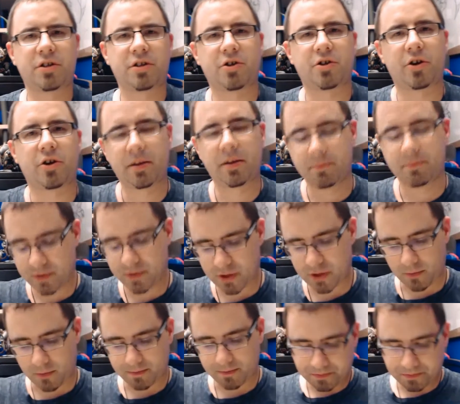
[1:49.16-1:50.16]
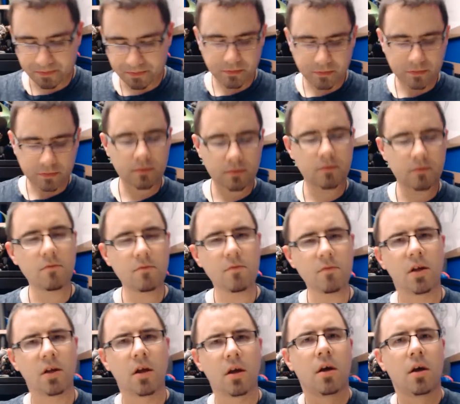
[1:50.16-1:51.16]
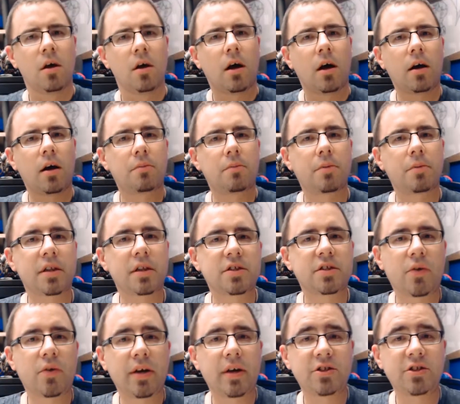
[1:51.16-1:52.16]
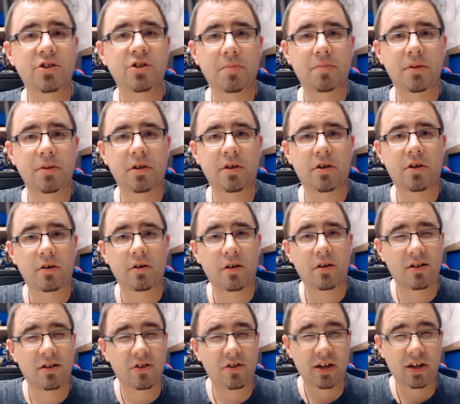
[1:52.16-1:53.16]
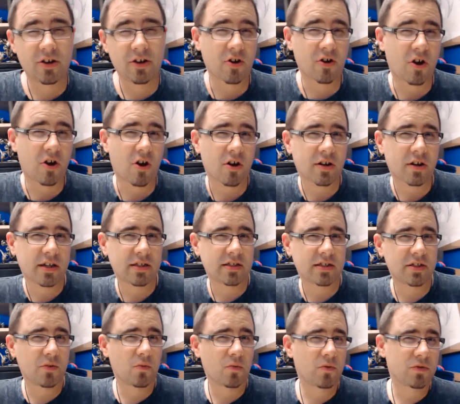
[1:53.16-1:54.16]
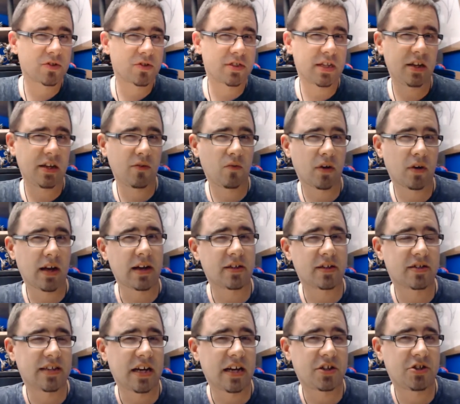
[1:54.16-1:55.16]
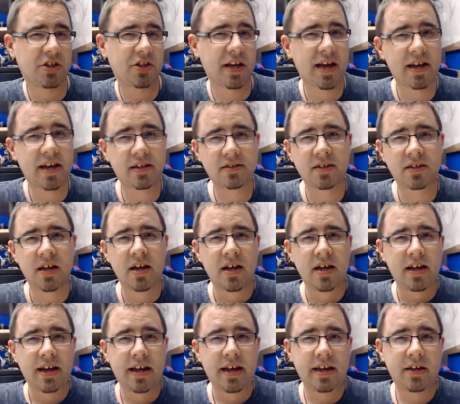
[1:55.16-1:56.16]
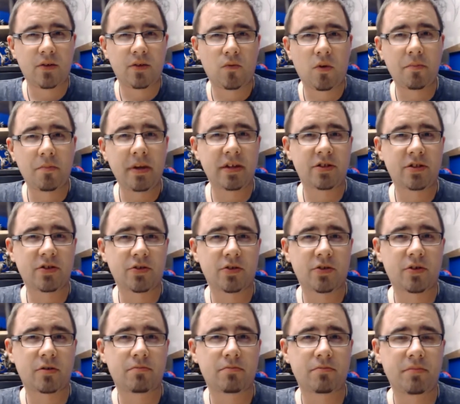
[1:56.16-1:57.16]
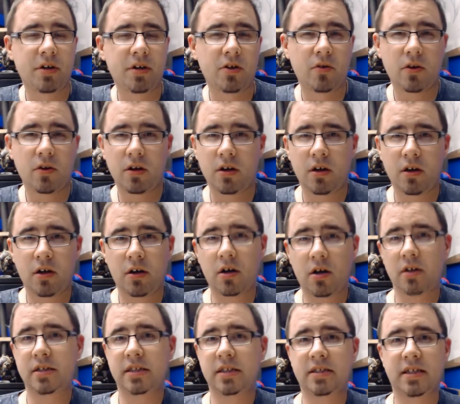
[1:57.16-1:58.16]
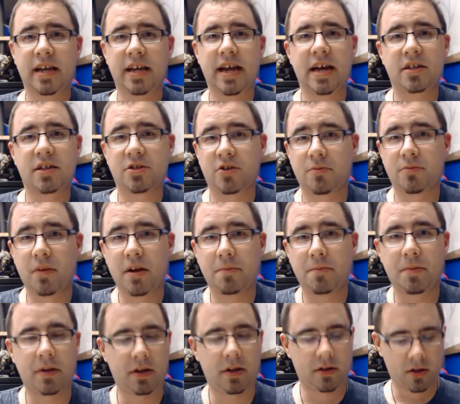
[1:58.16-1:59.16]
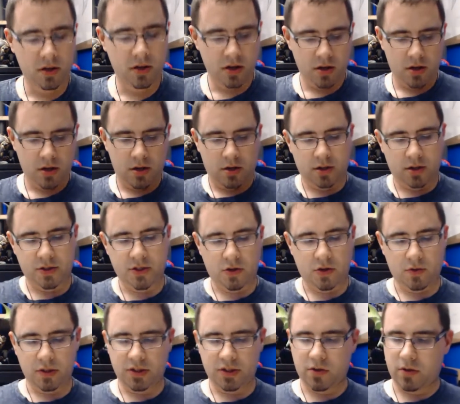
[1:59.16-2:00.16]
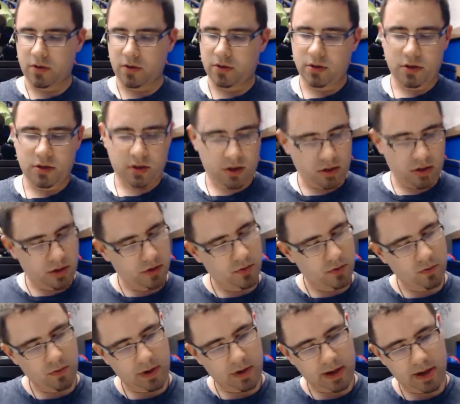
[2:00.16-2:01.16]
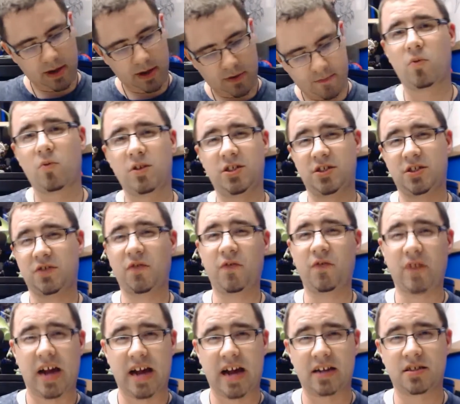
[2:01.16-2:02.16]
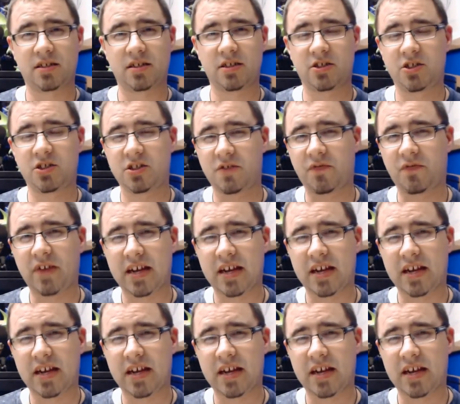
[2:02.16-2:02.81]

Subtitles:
sturdy. So. But let's go ahead and jump into the look at her card, and we'll see what kind of stats she has and what makes her, you know, a decent caster in my opinion. So let's go ahead and look. We have, first thing you'll notice